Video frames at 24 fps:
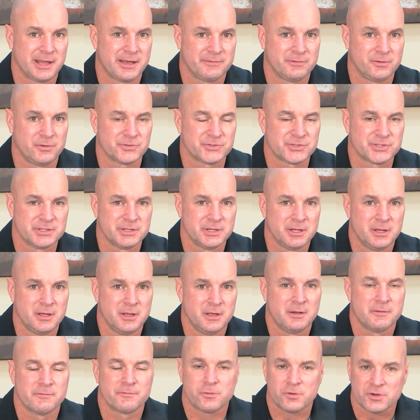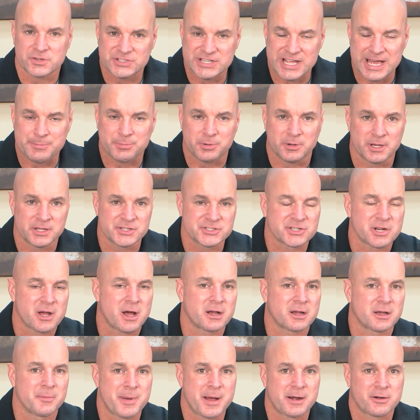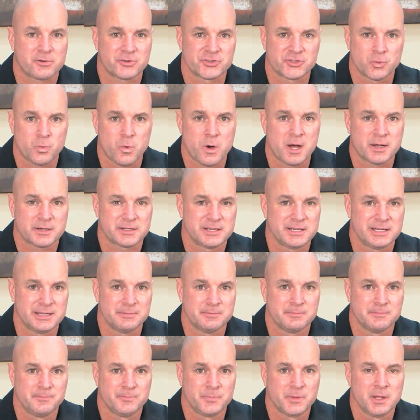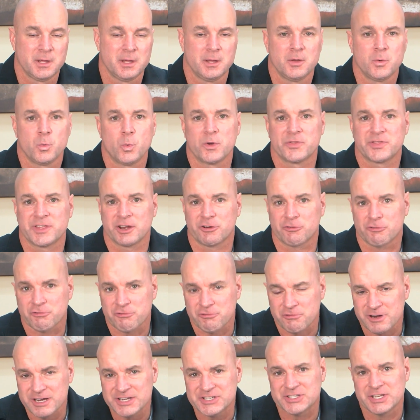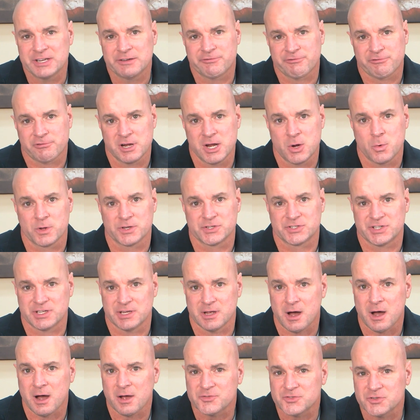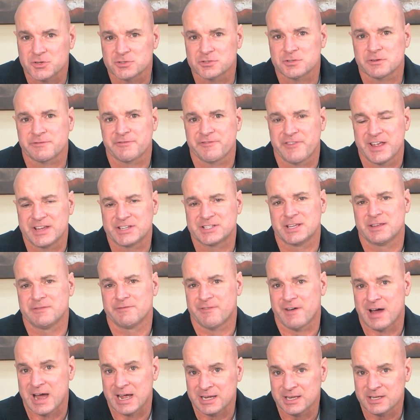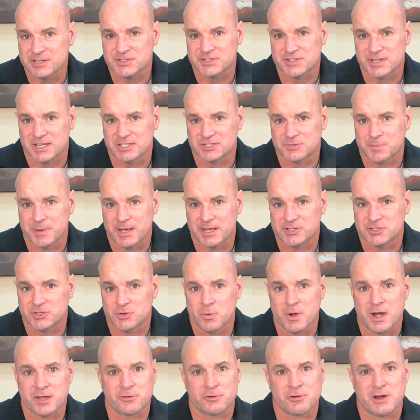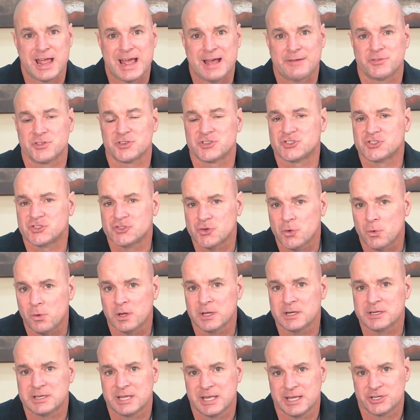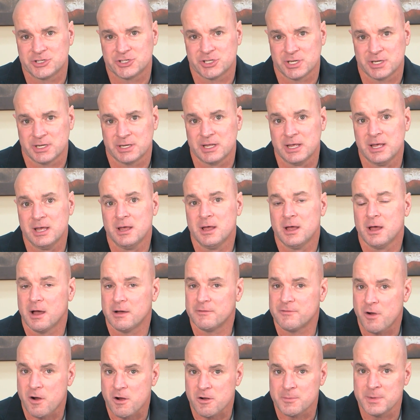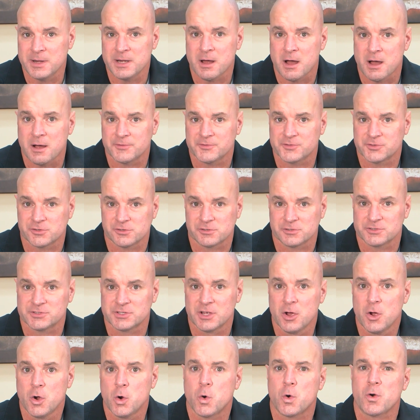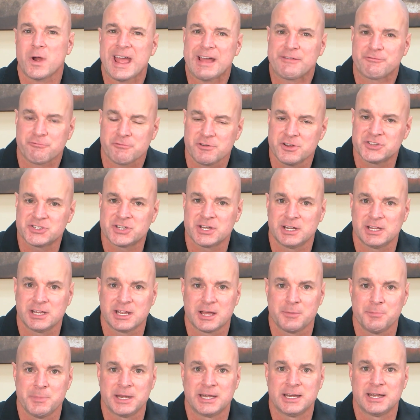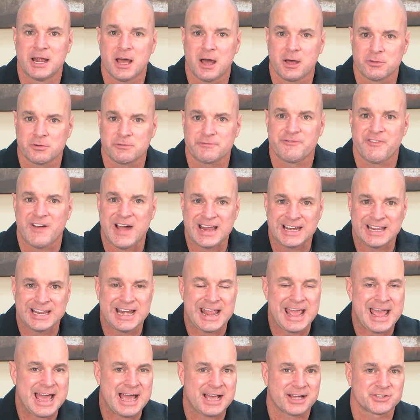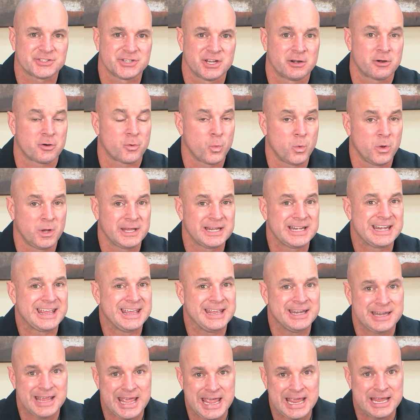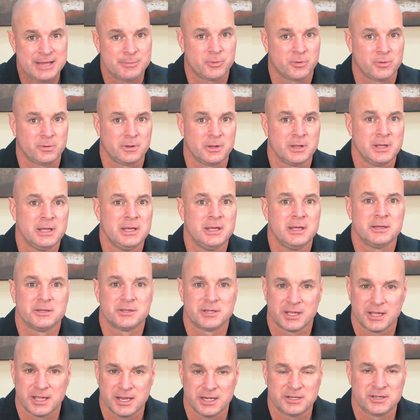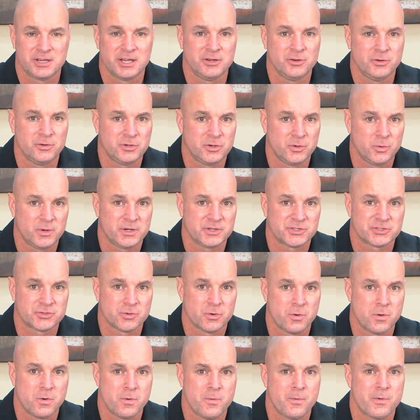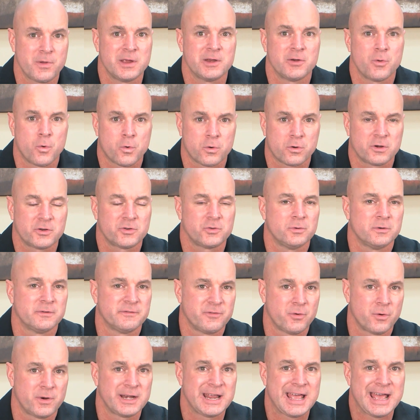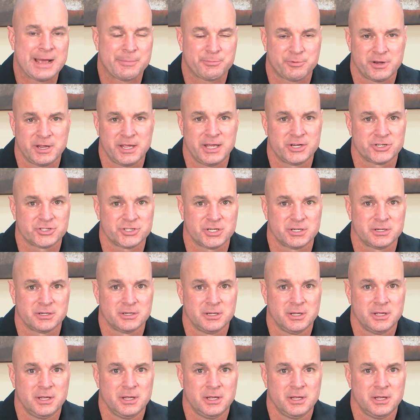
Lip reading: levels. For example, let's talk about our SWAT team. With increasing frequency, officers are facing violent suspects who either have the sole intention of harming officers or have recently committed other violent acts and are willing and able to continue doing so in order to avoid apprehension.